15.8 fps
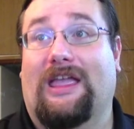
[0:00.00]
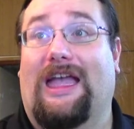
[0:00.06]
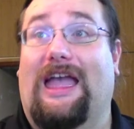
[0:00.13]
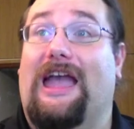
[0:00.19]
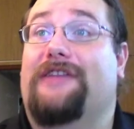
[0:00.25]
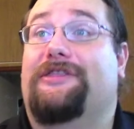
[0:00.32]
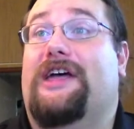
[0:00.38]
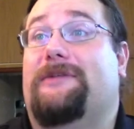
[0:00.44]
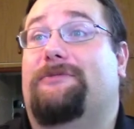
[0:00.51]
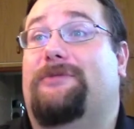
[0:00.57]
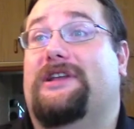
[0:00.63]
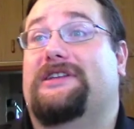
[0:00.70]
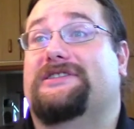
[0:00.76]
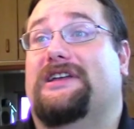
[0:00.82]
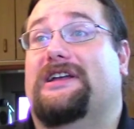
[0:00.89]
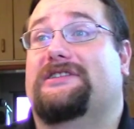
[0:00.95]
And that
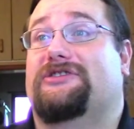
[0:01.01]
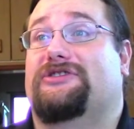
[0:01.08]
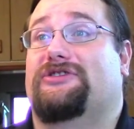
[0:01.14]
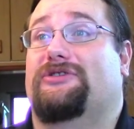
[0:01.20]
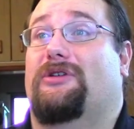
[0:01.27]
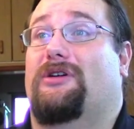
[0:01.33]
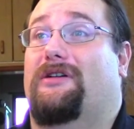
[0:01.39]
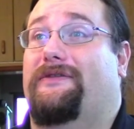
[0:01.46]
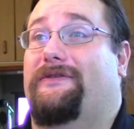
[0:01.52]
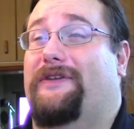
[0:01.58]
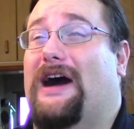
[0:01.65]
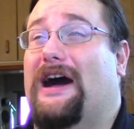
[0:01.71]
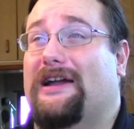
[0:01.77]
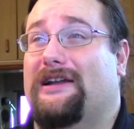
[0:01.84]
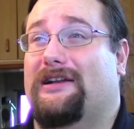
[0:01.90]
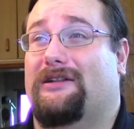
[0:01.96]
brings us to our
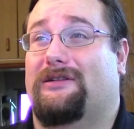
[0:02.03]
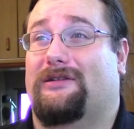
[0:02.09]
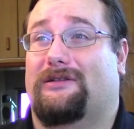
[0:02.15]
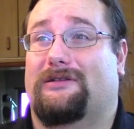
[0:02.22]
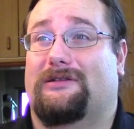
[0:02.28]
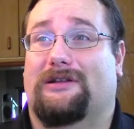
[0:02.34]
final